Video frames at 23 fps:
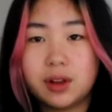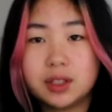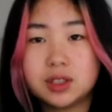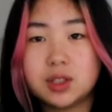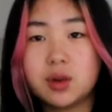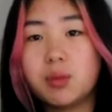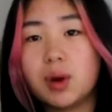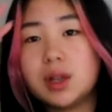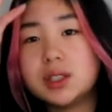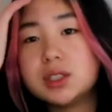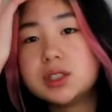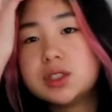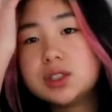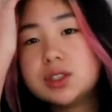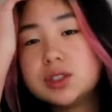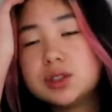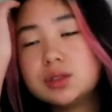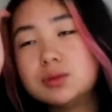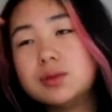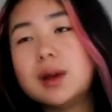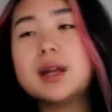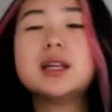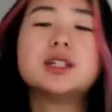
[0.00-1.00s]
it's a
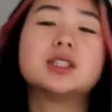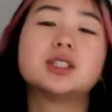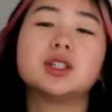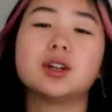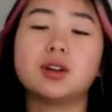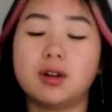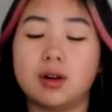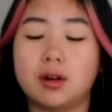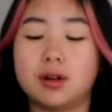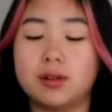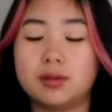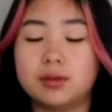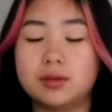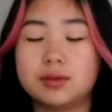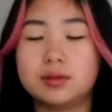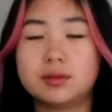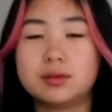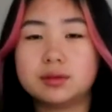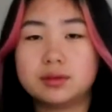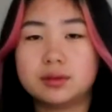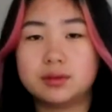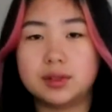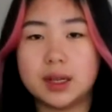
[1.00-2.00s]
1:2 ratio of
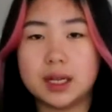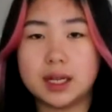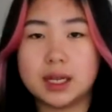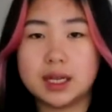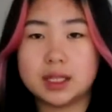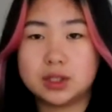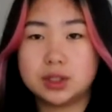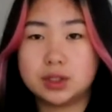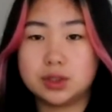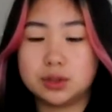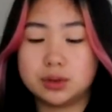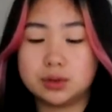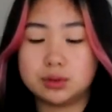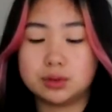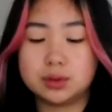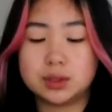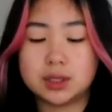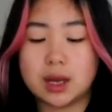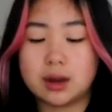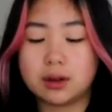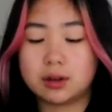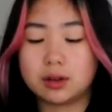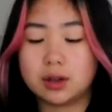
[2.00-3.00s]
feta to
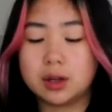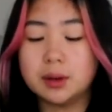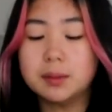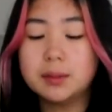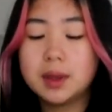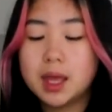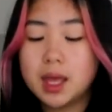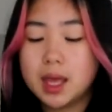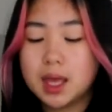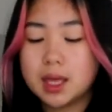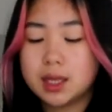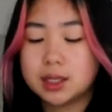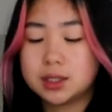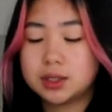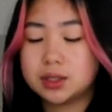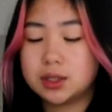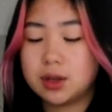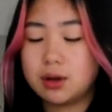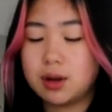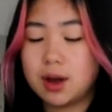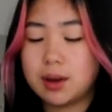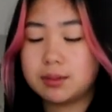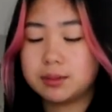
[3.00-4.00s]
sour cream.
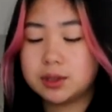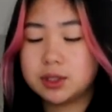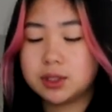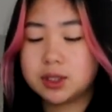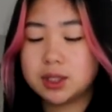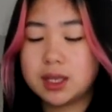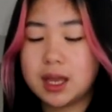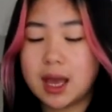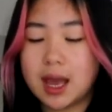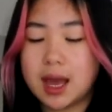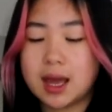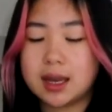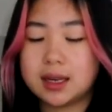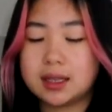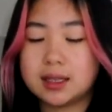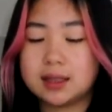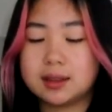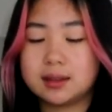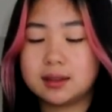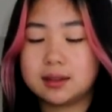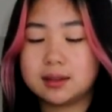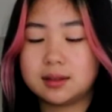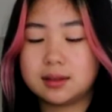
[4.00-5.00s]
So I'm just going to add
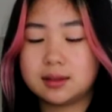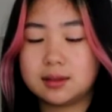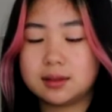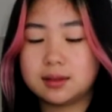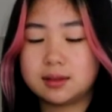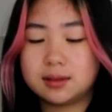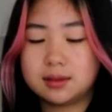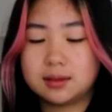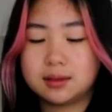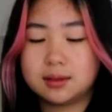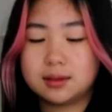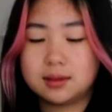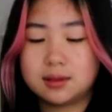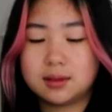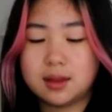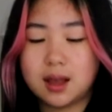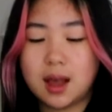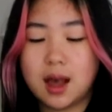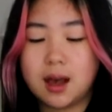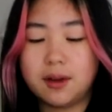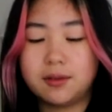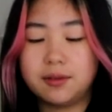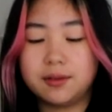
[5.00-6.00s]
in
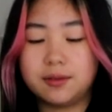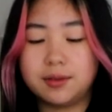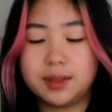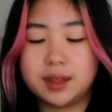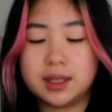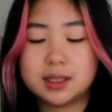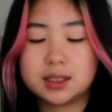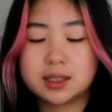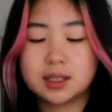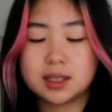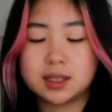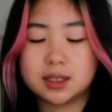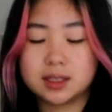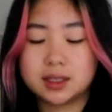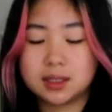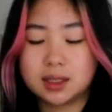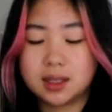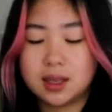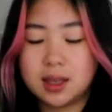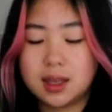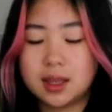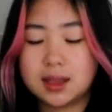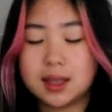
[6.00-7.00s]
half of this because
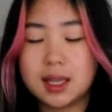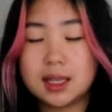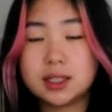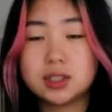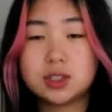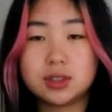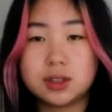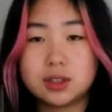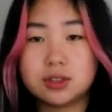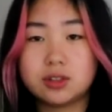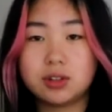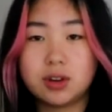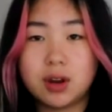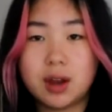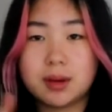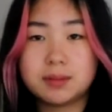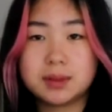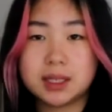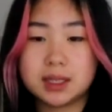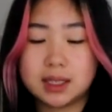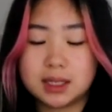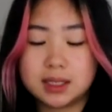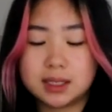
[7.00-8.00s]
that's 200 grams
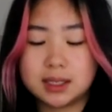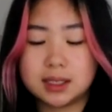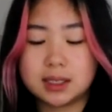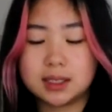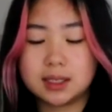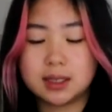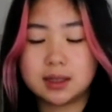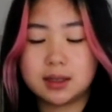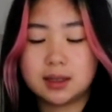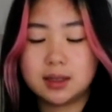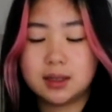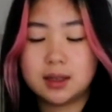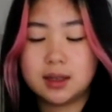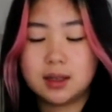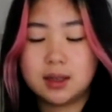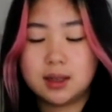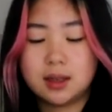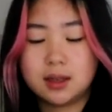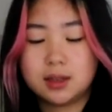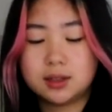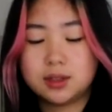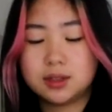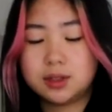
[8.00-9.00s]
and this is
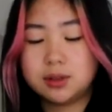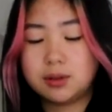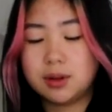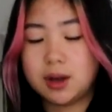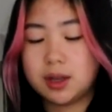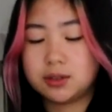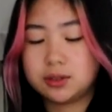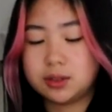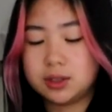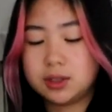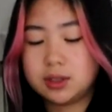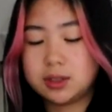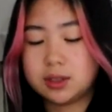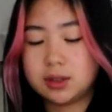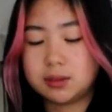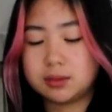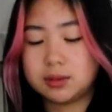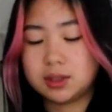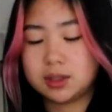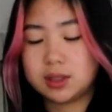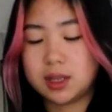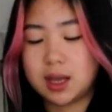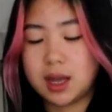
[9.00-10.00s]
200. So I'm
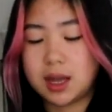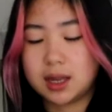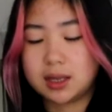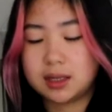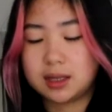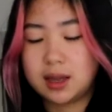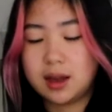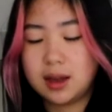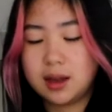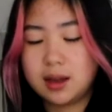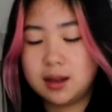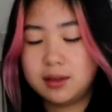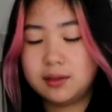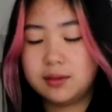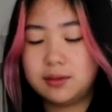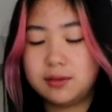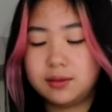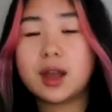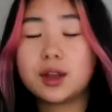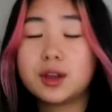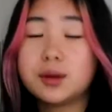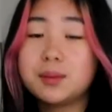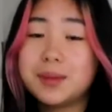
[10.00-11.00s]
just going to add in half.
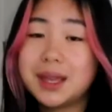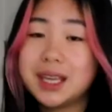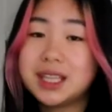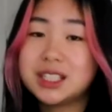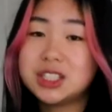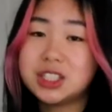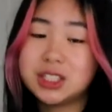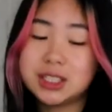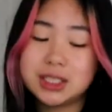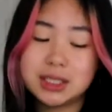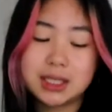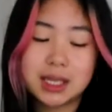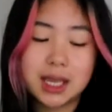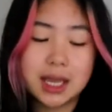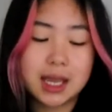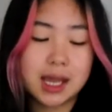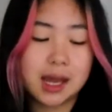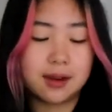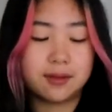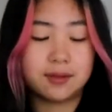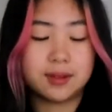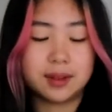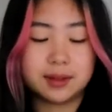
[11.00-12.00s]
I can make a cheesecake
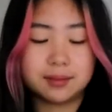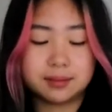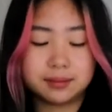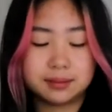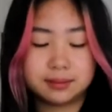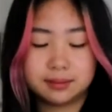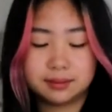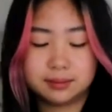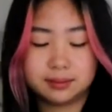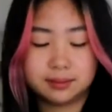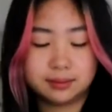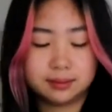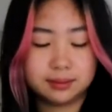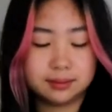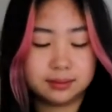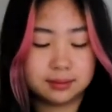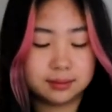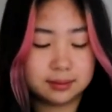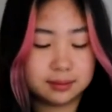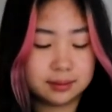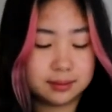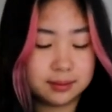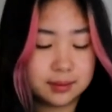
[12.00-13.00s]
out of it.
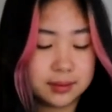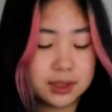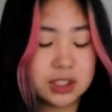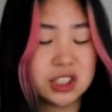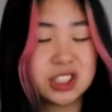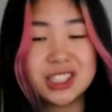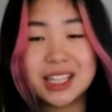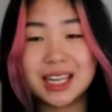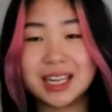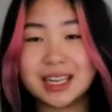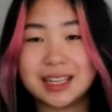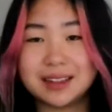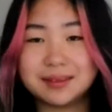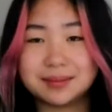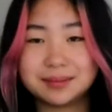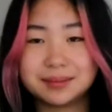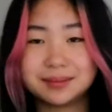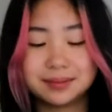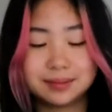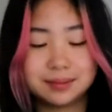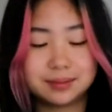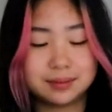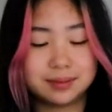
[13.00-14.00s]
Just kidding.
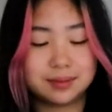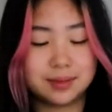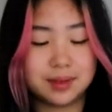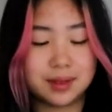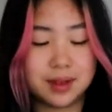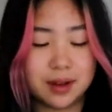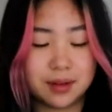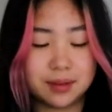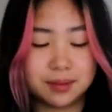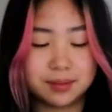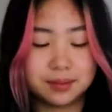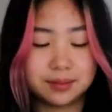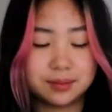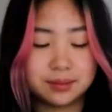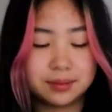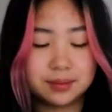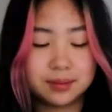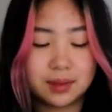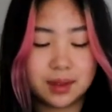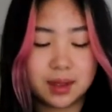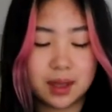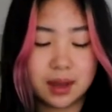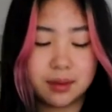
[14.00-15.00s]
No,
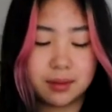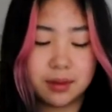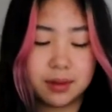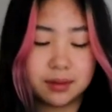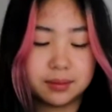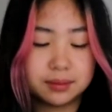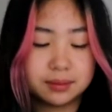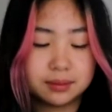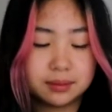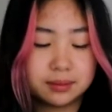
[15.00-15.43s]
I won't.